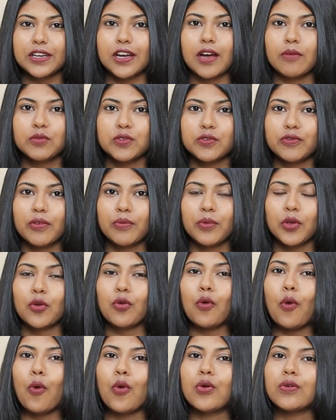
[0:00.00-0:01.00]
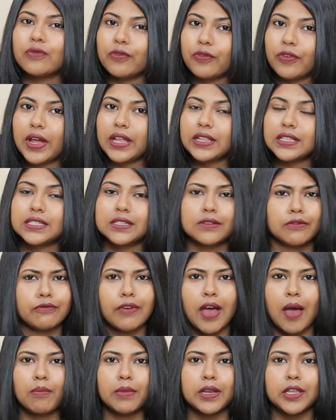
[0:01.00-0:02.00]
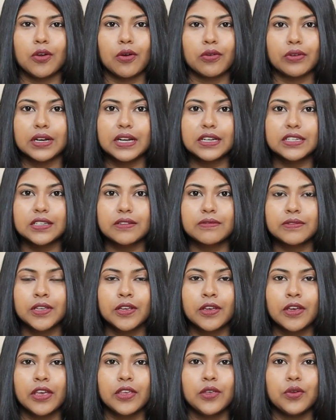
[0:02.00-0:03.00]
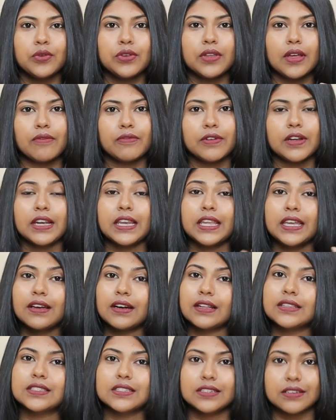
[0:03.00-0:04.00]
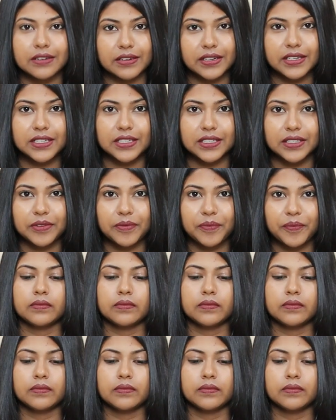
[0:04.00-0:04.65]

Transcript: it comes from your own friends, family or relatives, you definitely consider it.